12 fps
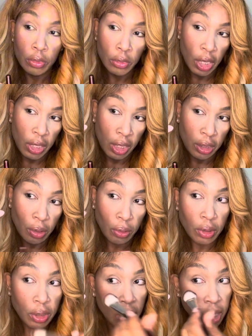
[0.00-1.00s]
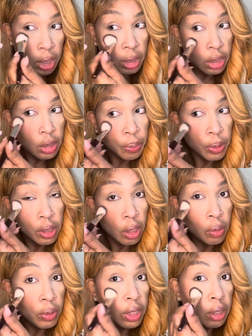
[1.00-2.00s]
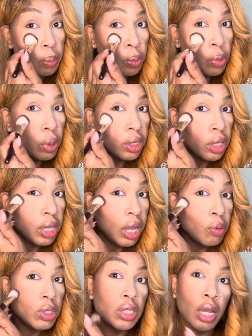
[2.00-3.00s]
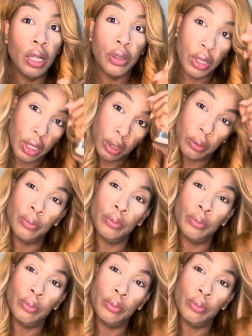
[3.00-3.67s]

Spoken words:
And I don't think I need to put on any more than that. What y'all think?